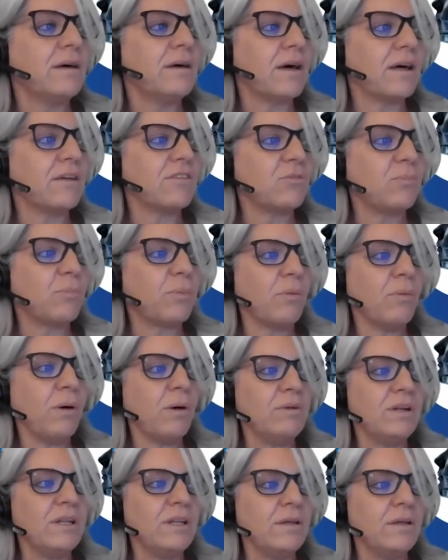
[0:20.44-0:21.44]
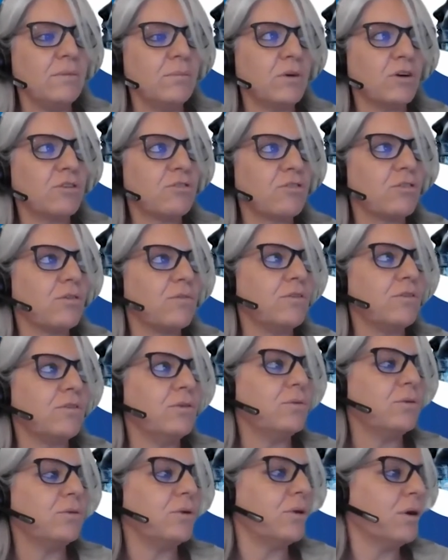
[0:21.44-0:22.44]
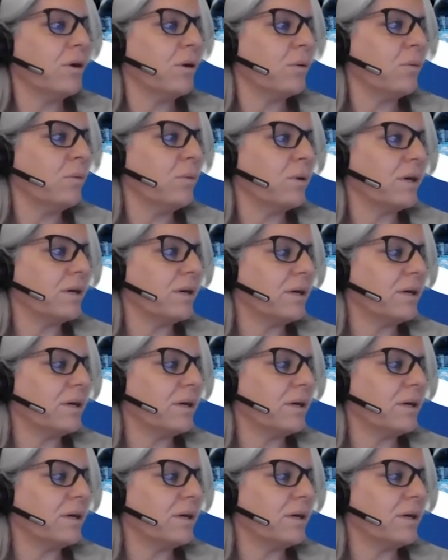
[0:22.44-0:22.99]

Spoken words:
As probably most of you know,